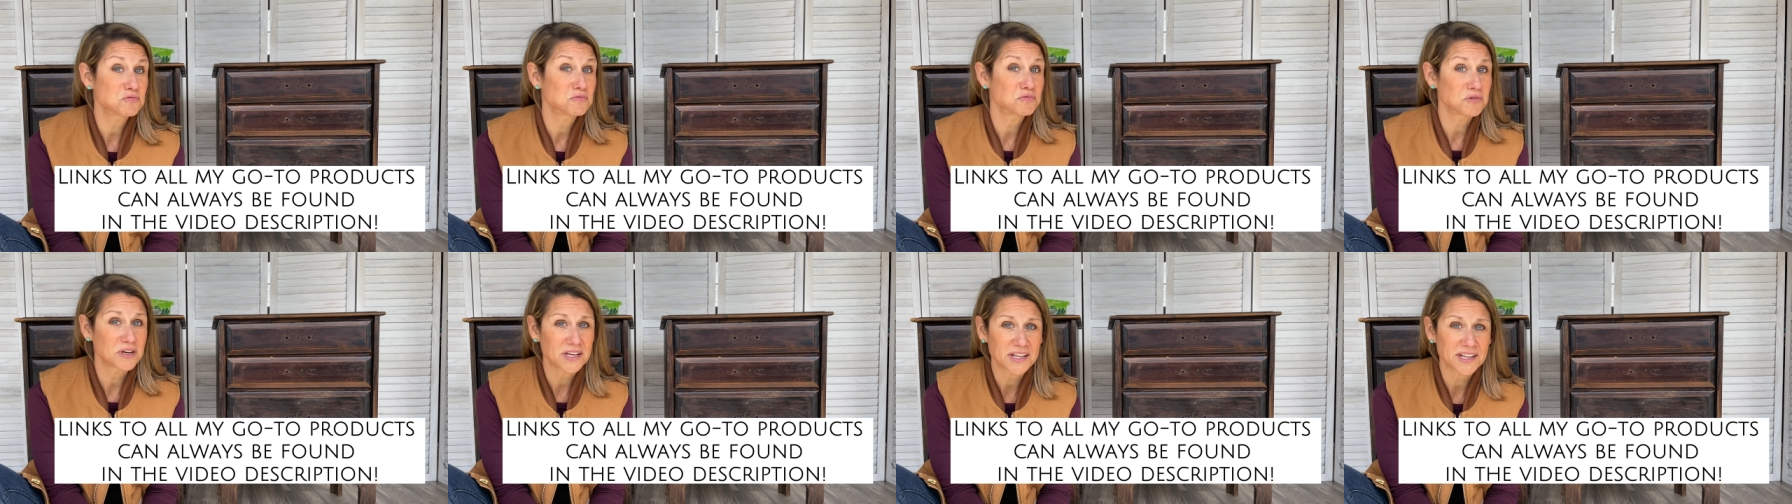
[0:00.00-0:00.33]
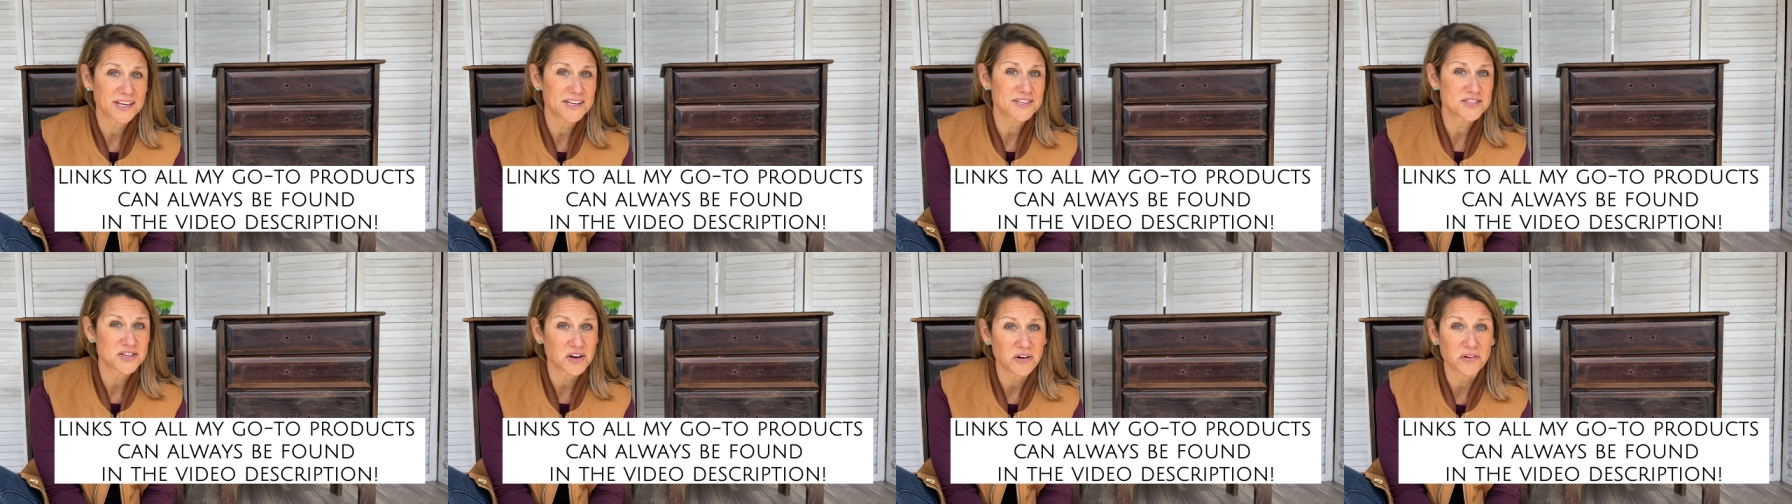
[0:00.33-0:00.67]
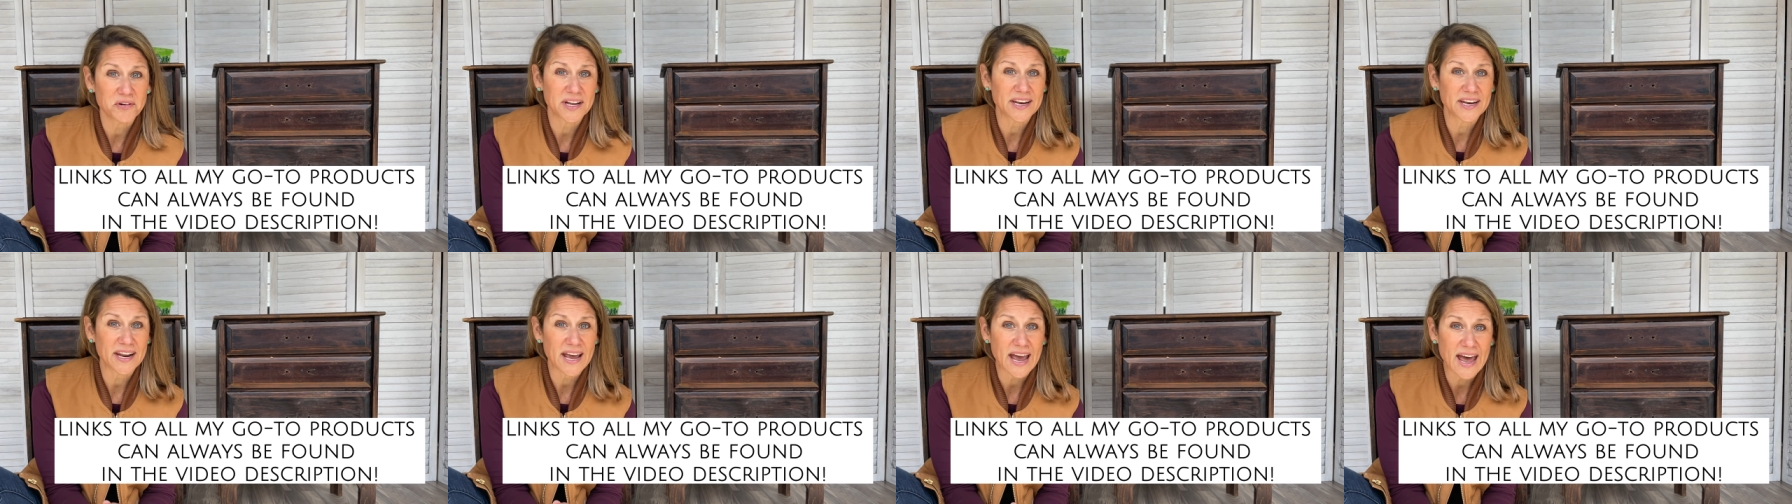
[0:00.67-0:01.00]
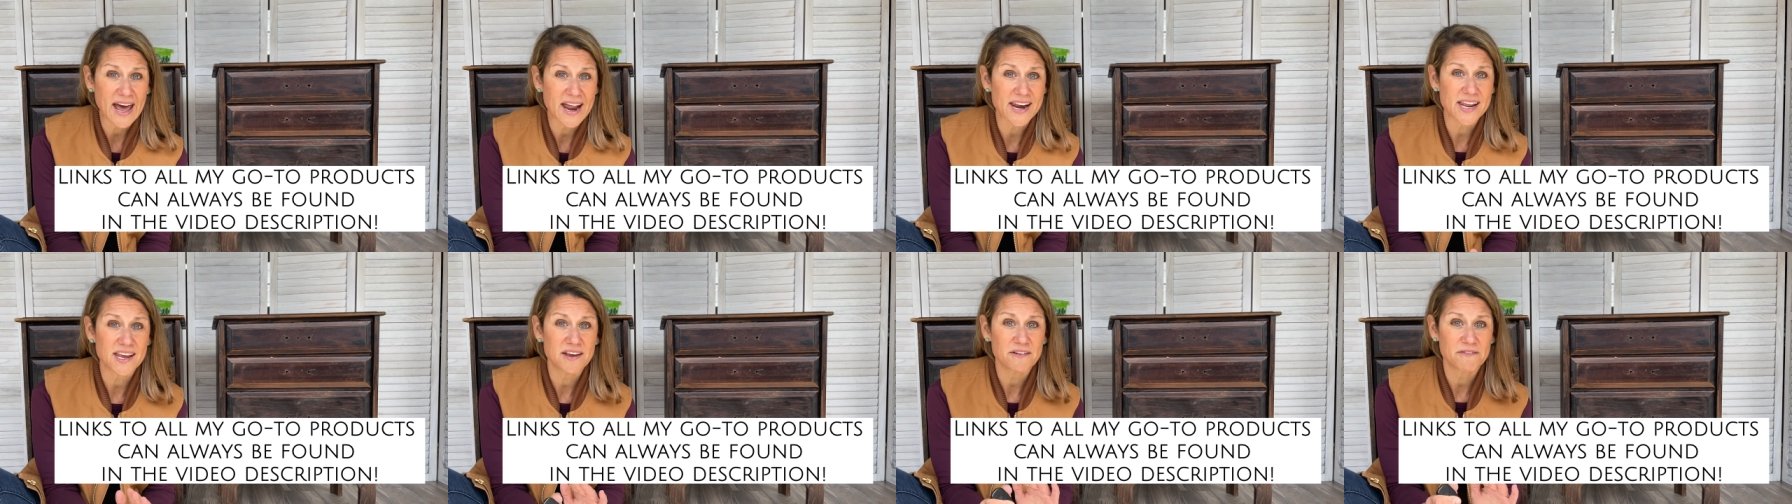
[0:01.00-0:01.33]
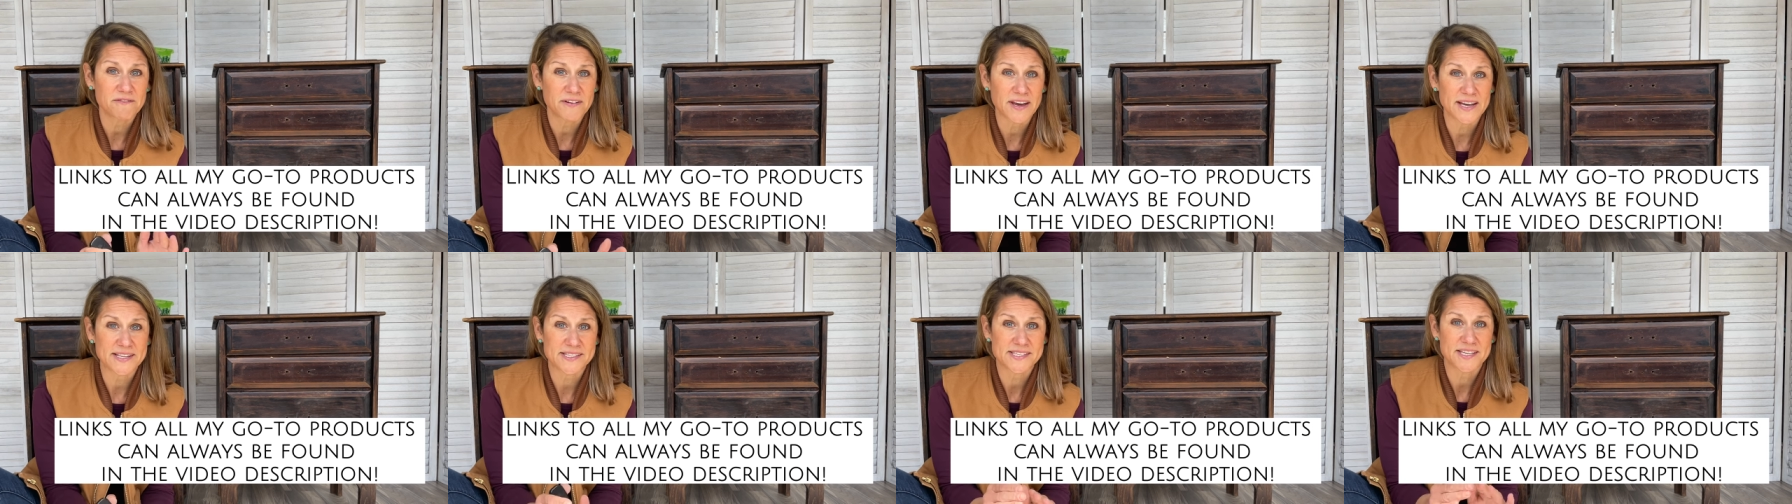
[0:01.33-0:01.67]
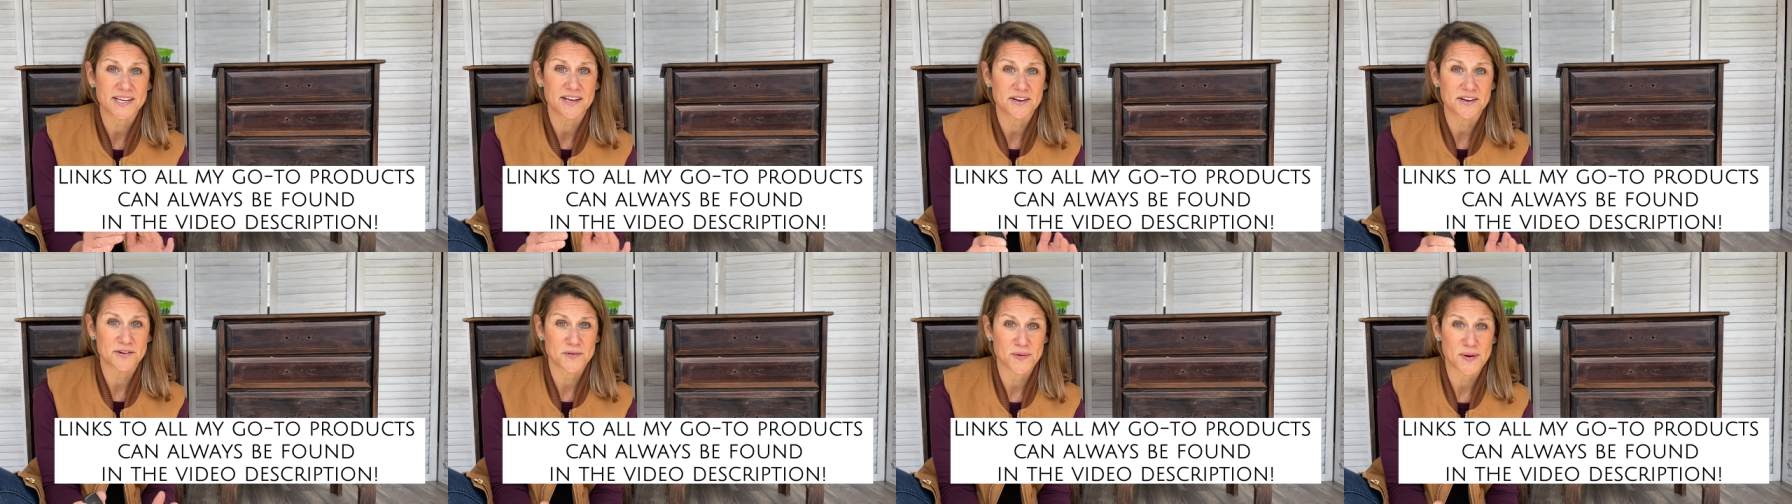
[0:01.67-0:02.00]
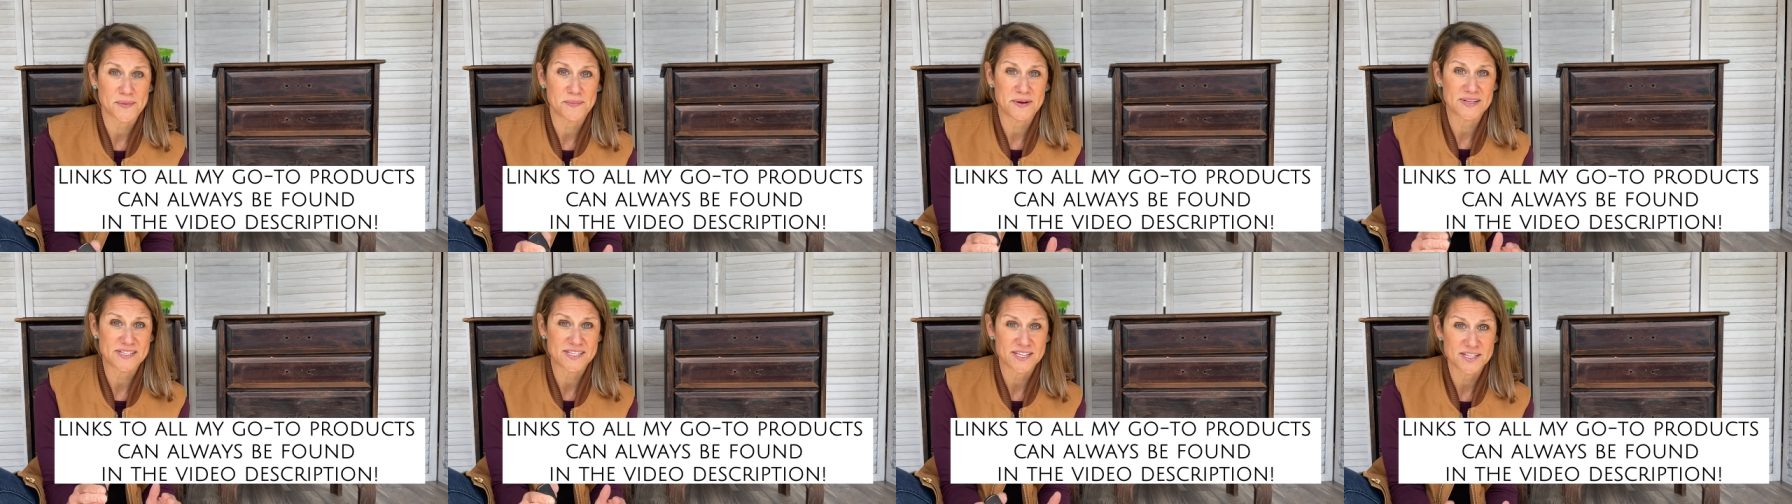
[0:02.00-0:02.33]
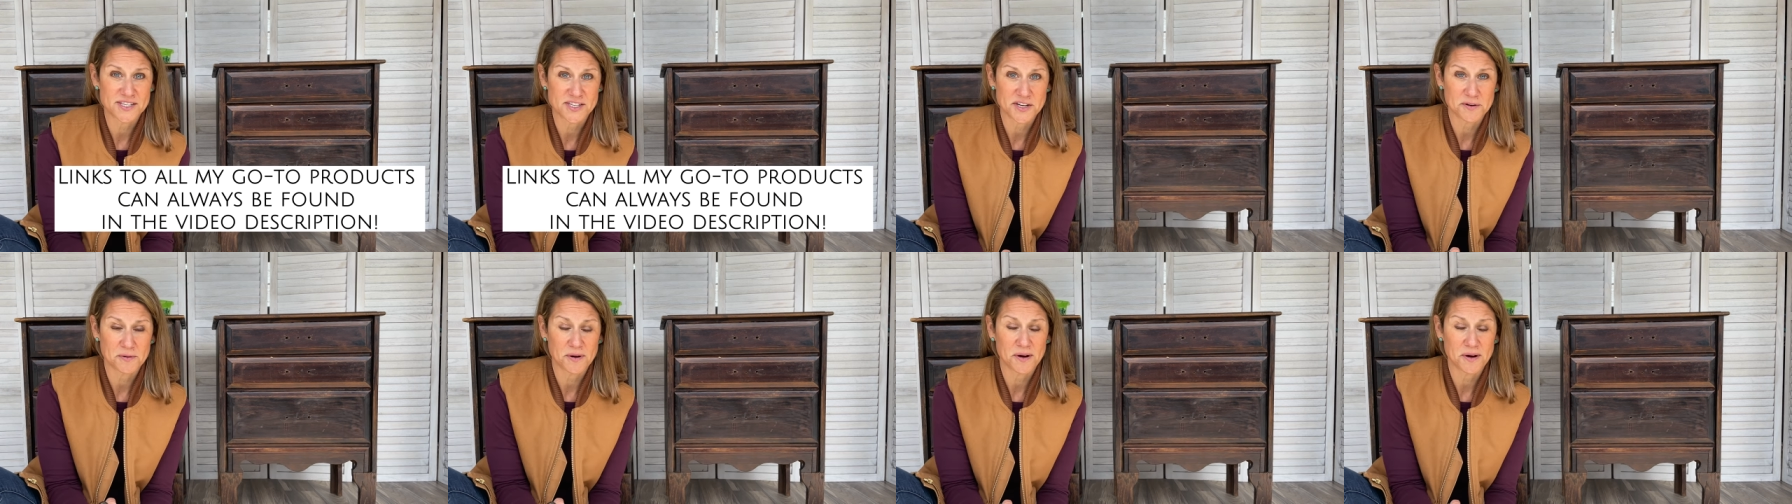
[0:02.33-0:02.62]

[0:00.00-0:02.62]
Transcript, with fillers: really don't need any fancy equipment to do